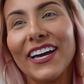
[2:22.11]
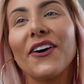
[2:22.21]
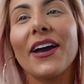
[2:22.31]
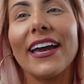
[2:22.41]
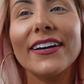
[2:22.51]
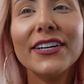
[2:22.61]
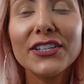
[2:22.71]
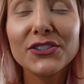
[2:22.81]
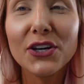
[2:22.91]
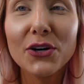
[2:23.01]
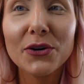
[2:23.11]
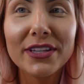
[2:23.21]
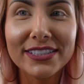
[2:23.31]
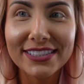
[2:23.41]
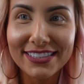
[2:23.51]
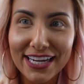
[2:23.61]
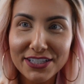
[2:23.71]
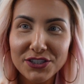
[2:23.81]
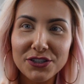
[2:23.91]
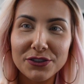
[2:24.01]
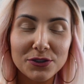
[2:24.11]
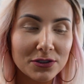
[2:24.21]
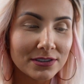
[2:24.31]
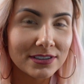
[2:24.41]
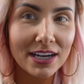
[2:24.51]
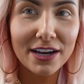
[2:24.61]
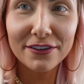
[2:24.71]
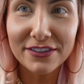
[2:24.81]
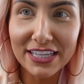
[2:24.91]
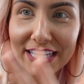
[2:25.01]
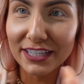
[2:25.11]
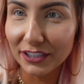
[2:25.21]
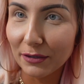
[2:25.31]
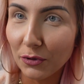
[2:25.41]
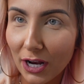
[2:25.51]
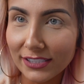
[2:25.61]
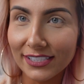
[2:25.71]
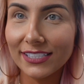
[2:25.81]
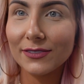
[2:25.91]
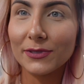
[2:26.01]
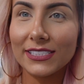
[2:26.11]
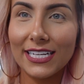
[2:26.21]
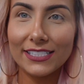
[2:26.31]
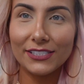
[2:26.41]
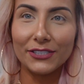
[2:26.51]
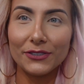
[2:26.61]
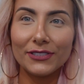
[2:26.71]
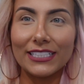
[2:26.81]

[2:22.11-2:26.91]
Okay, so this is day 2 of the healing process with the tattoo.